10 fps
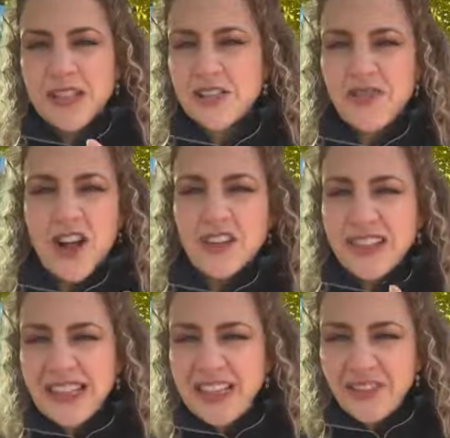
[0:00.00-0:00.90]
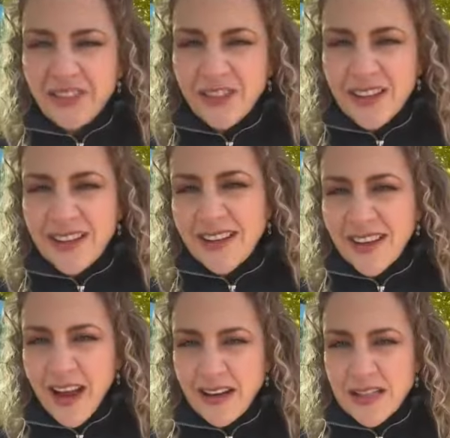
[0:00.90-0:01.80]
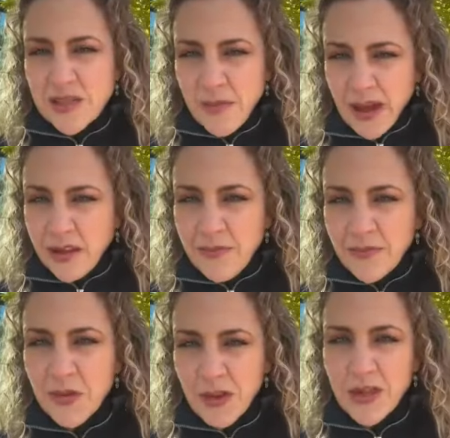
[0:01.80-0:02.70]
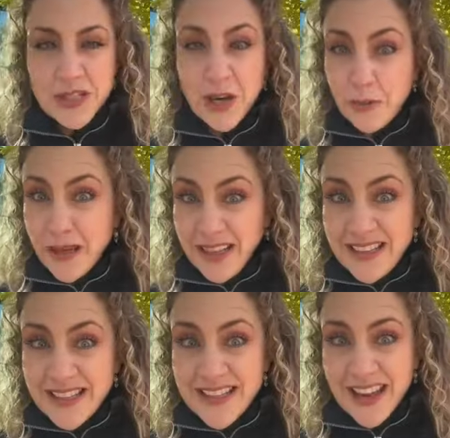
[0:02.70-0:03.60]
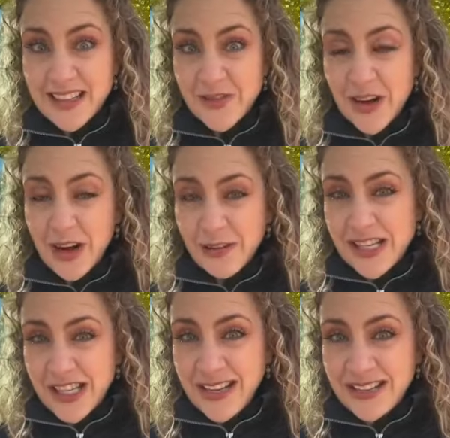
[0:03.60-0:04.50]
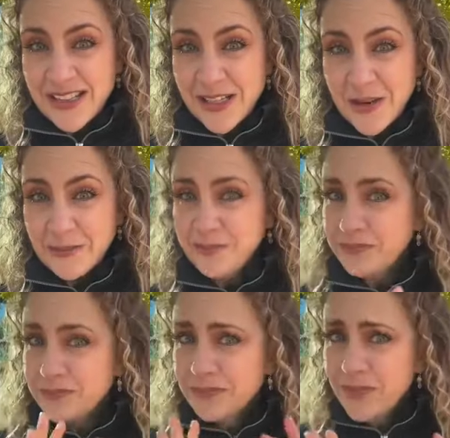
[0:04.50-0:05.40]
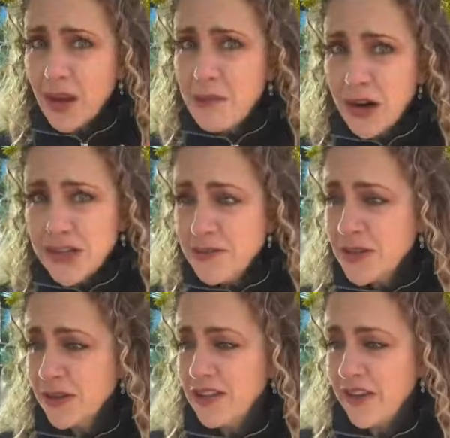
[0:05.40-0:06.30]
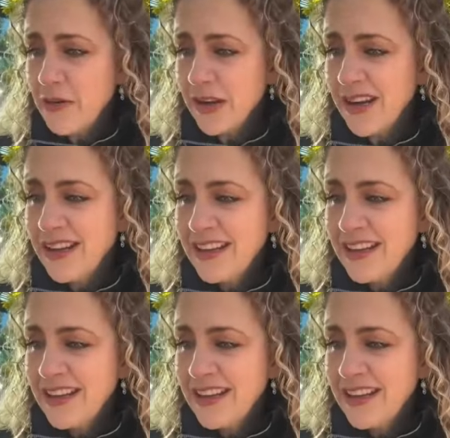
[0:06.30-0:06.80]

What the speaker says: fallen leaf kind of smell with those terpenes that it's very rich in. So marjoram's a really fun one.